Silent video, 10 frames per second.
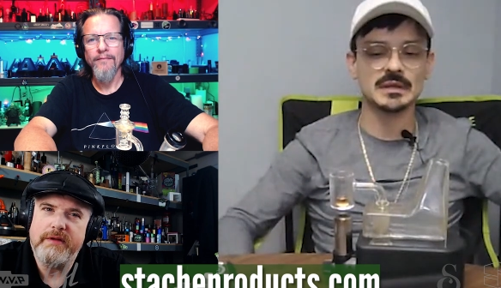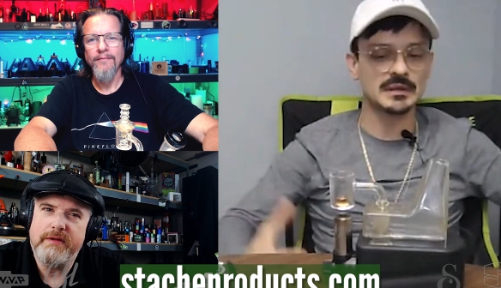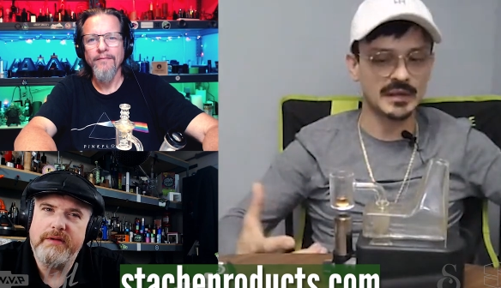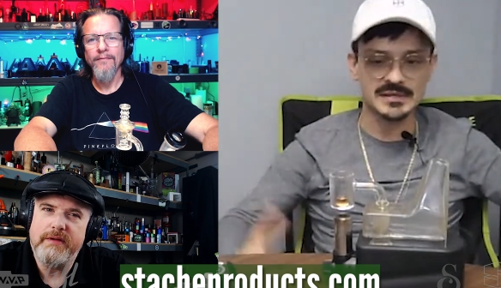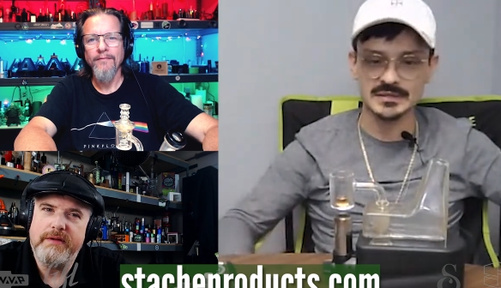
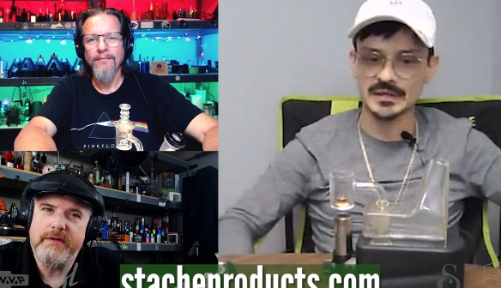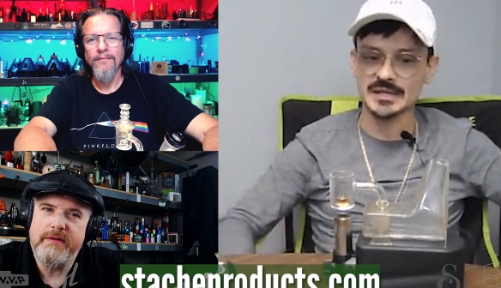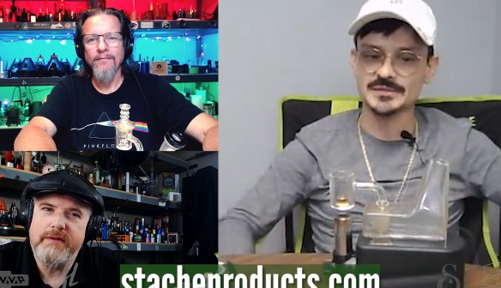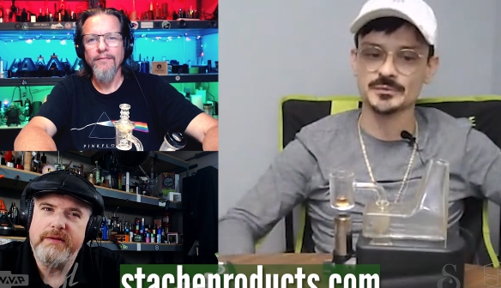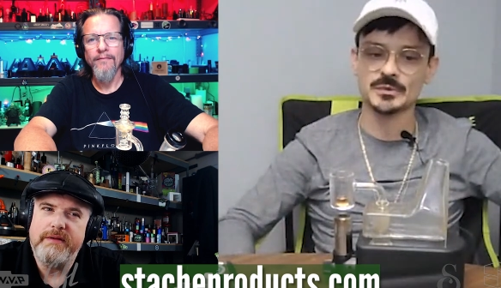Speaker 1: can get nice
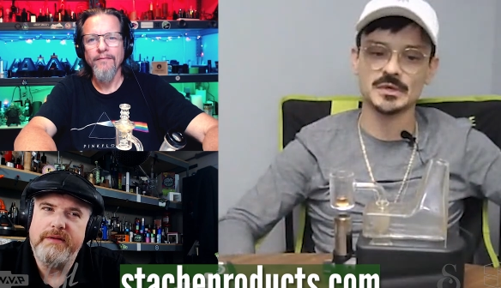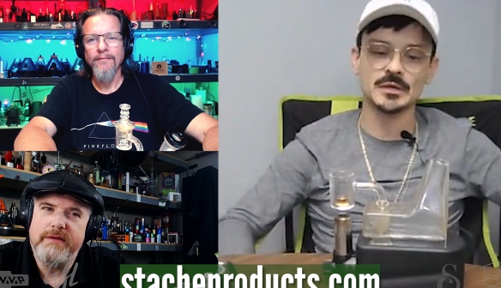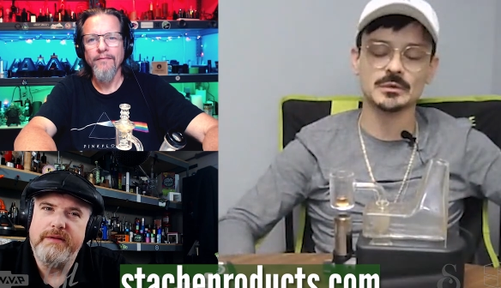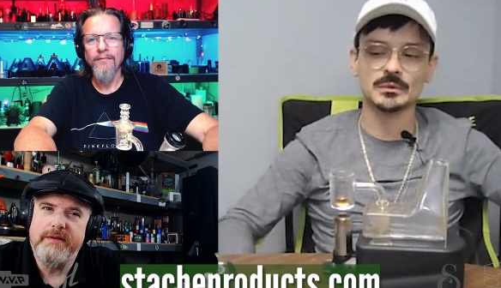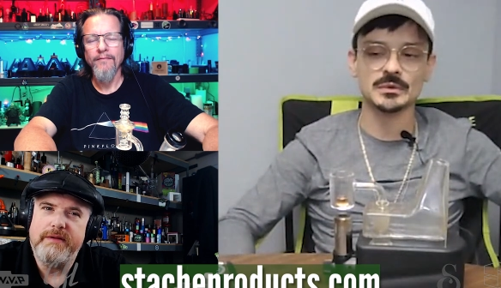glass
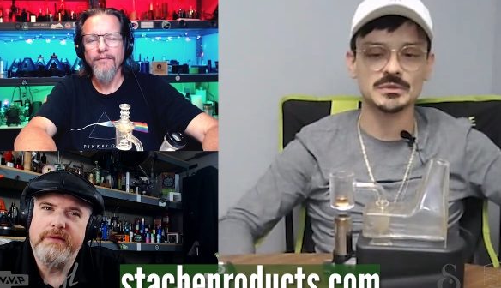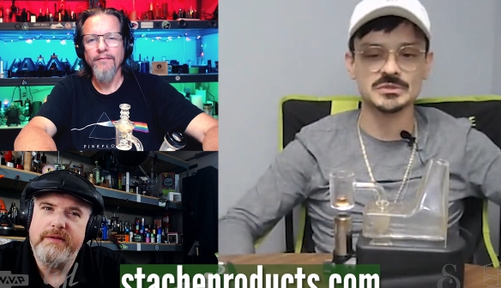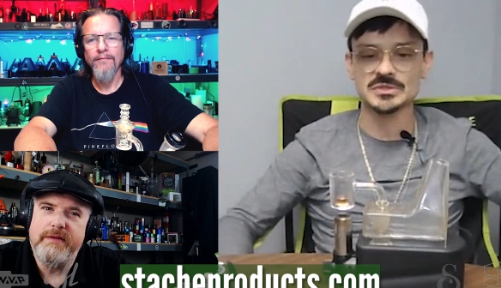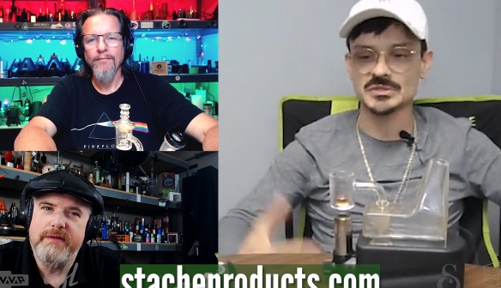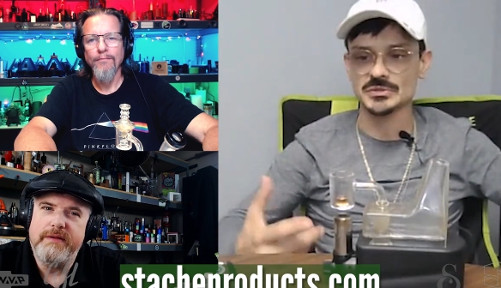for it
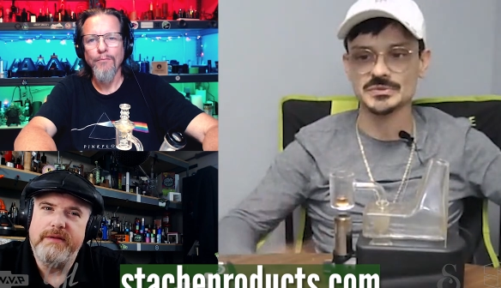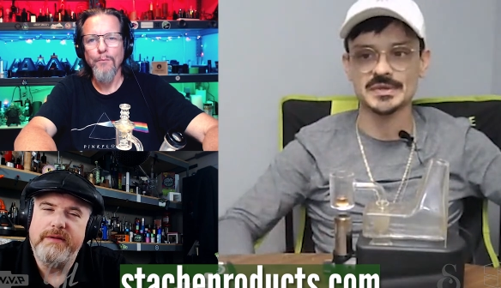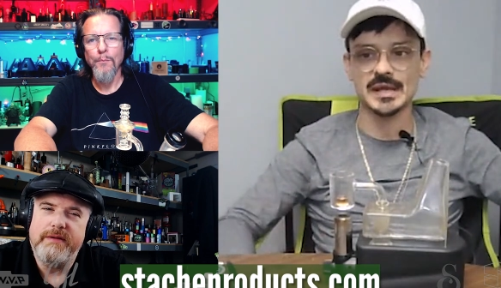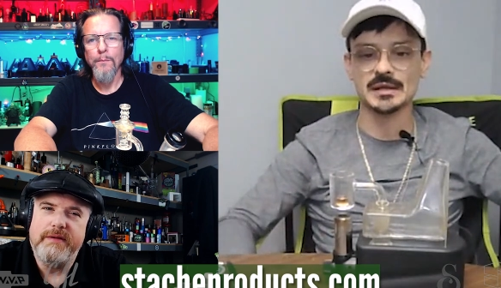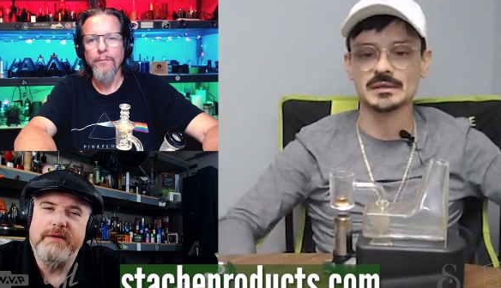or just
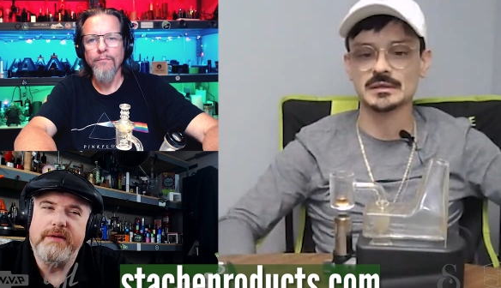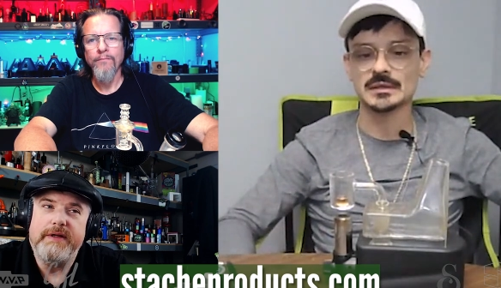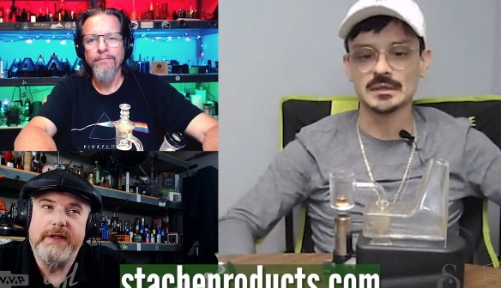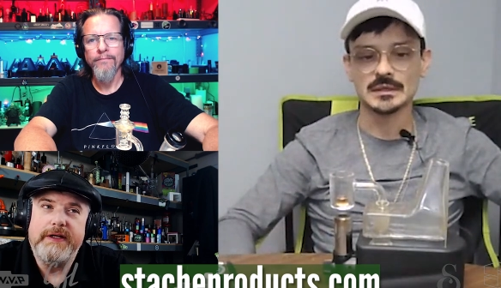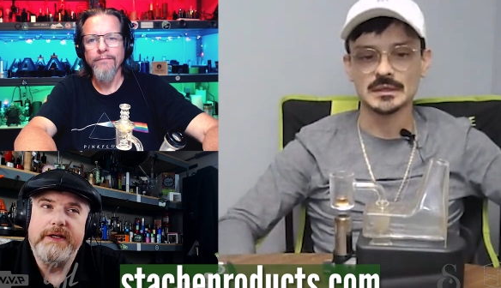use that
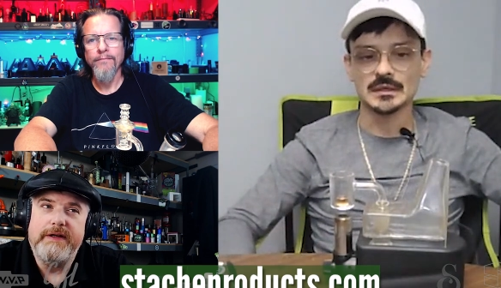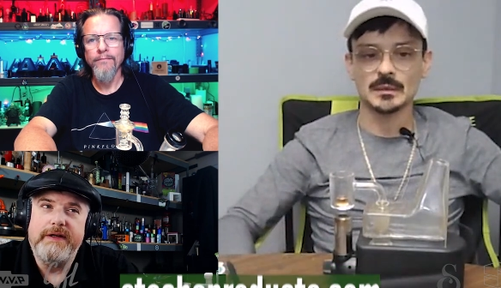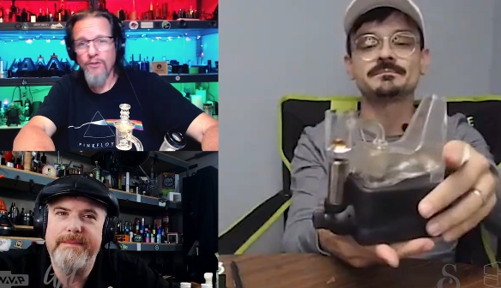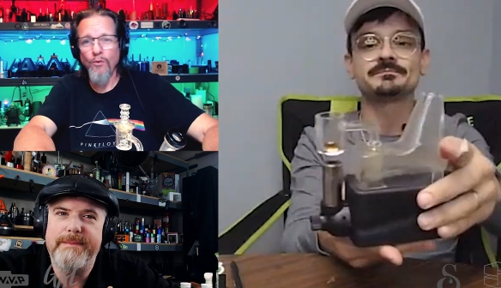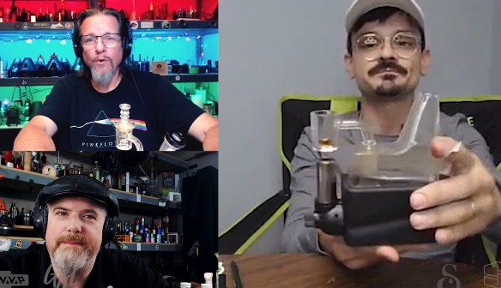and
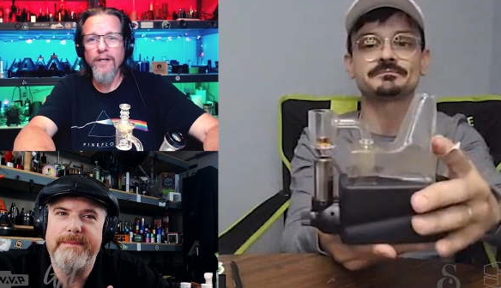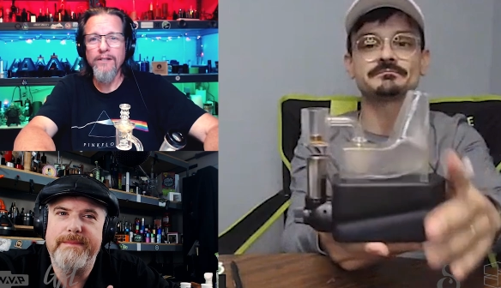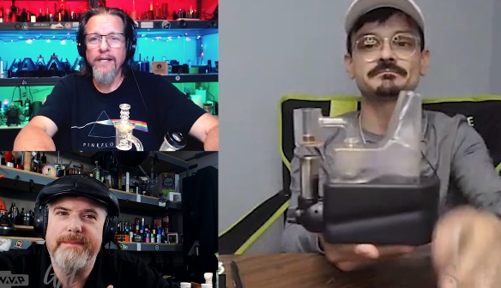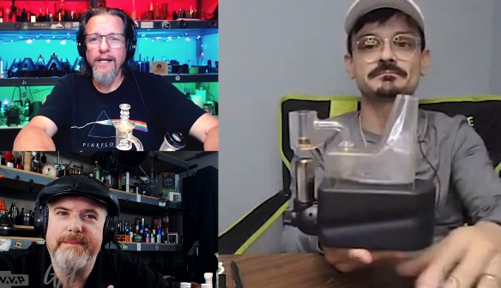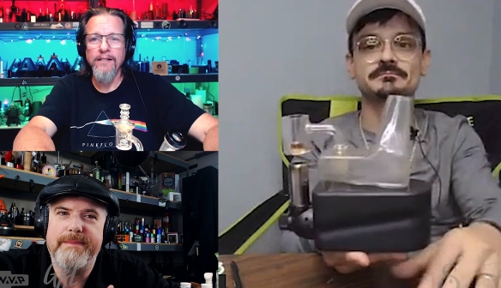
Speaker 2: so what
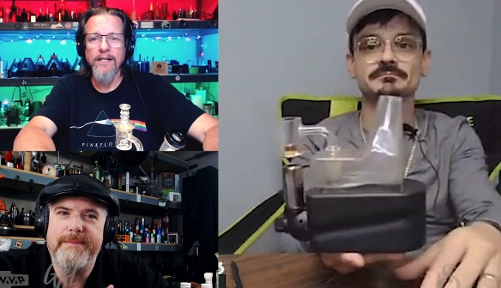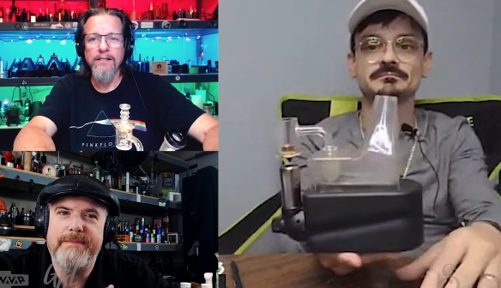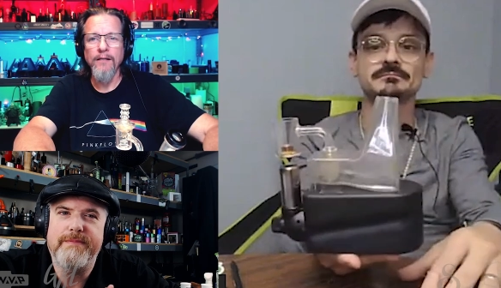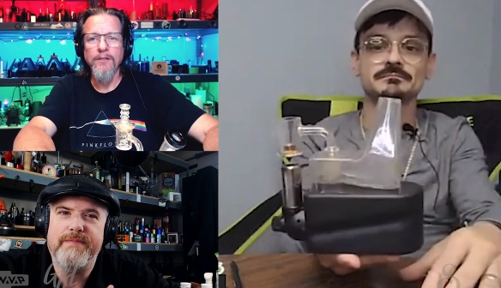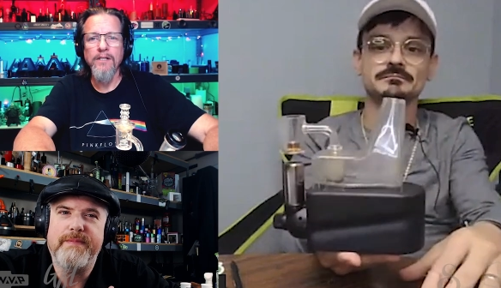is that is
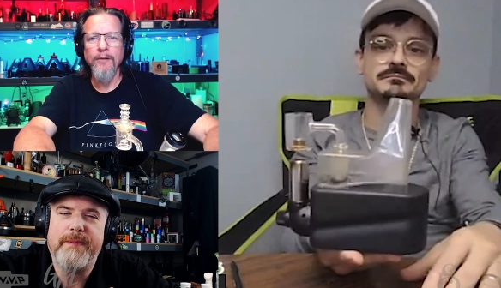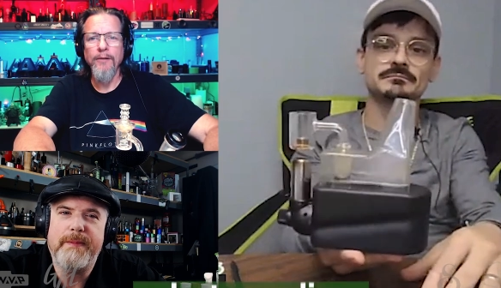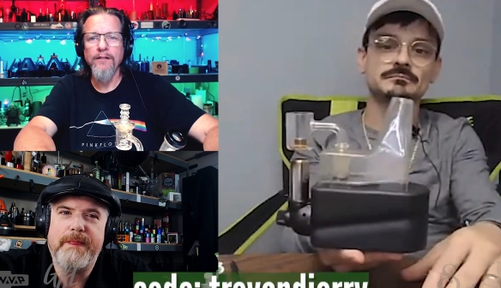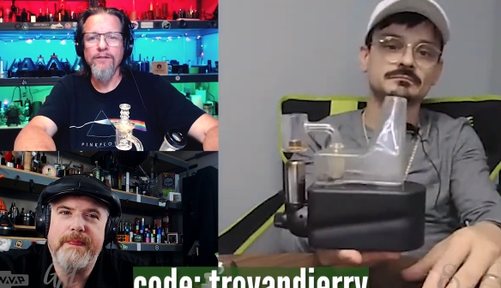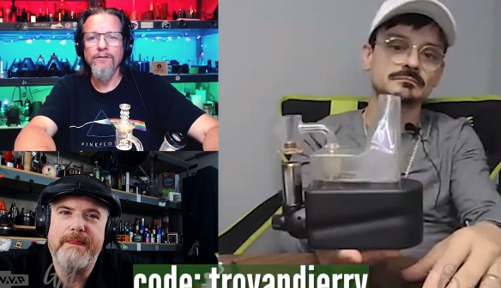that something that's
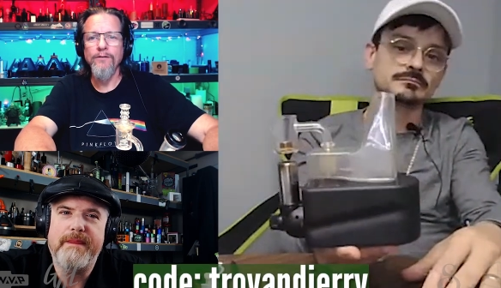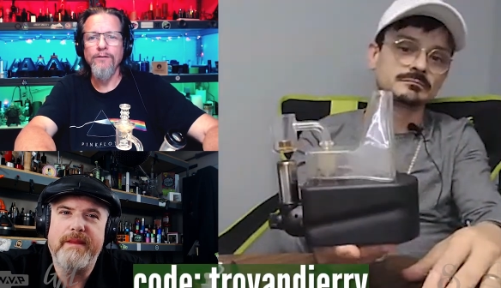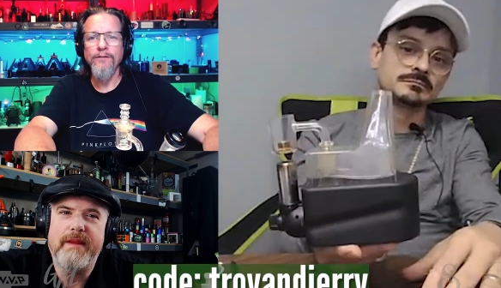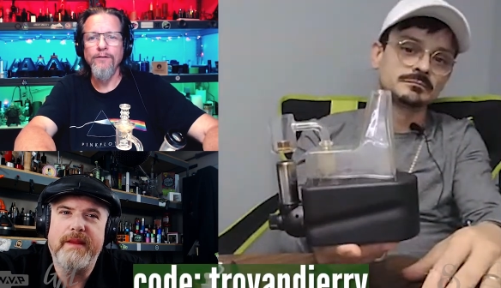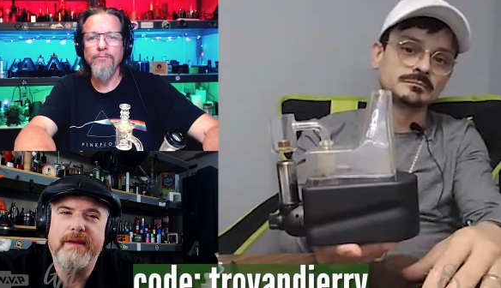coming out
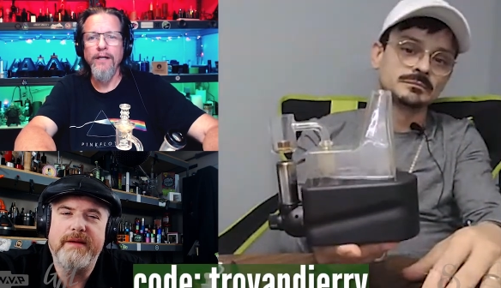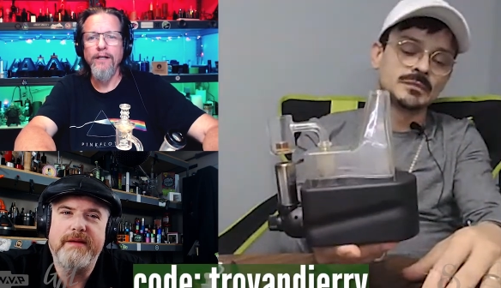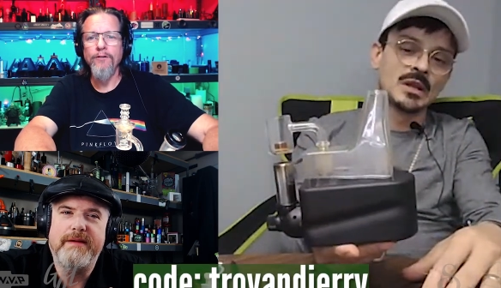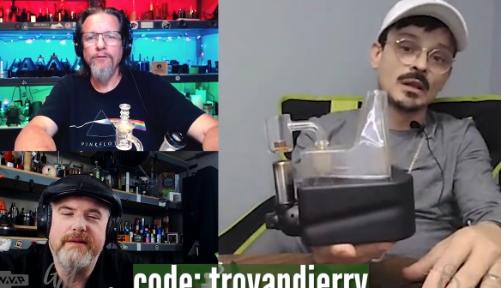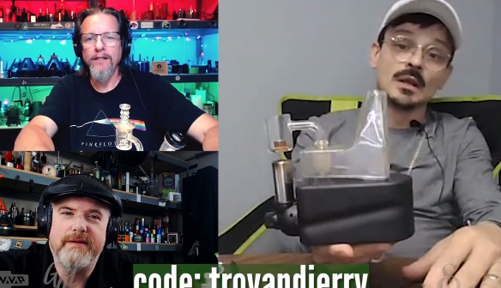soon or
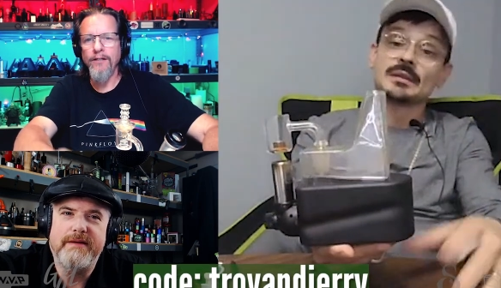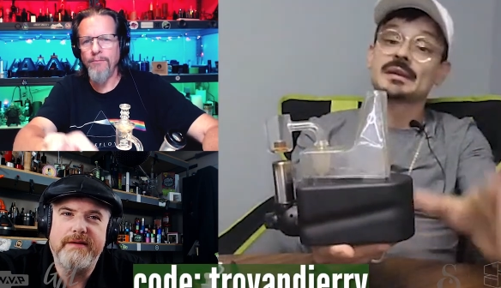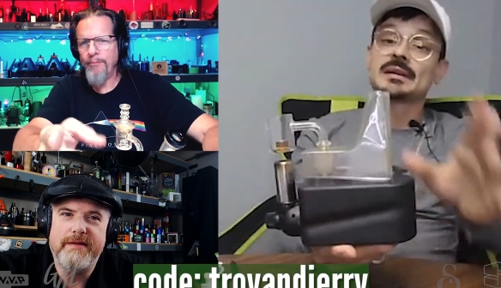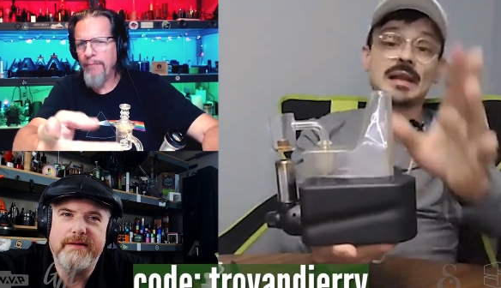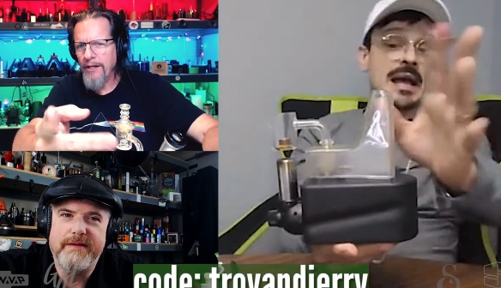ba- you got
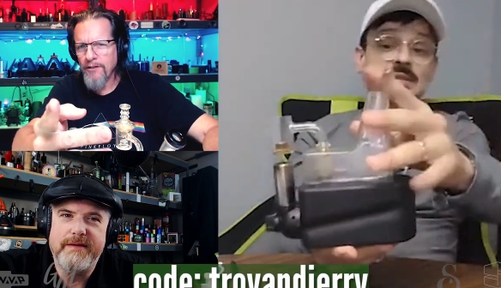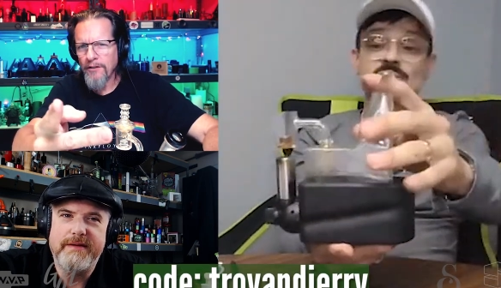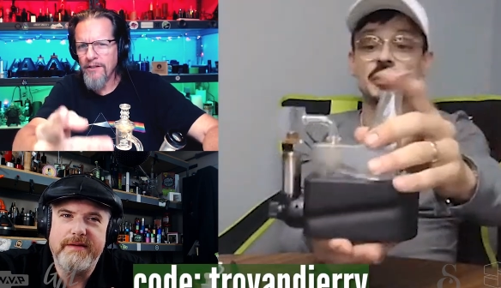glass